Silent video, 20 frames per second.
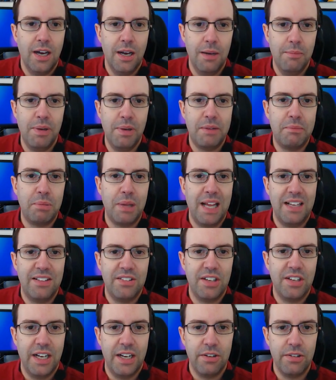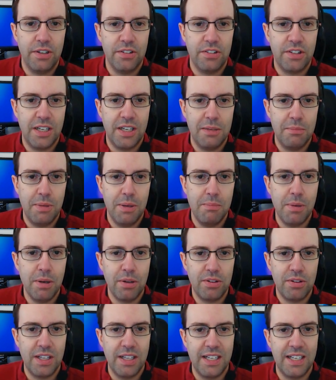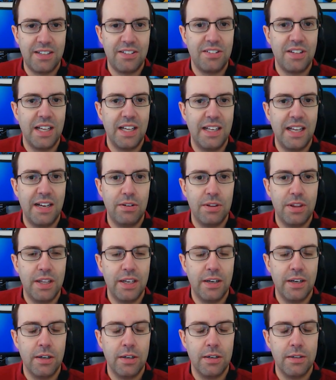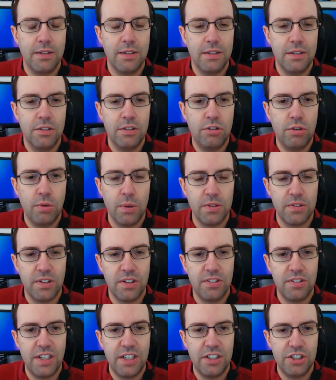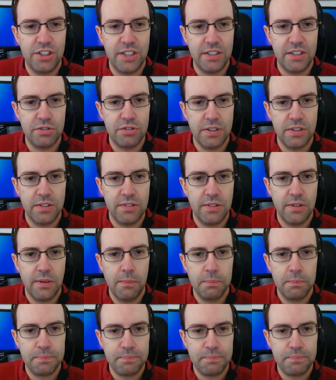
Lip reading: a big plaza area is going to be built and extend out there towards the station entrance.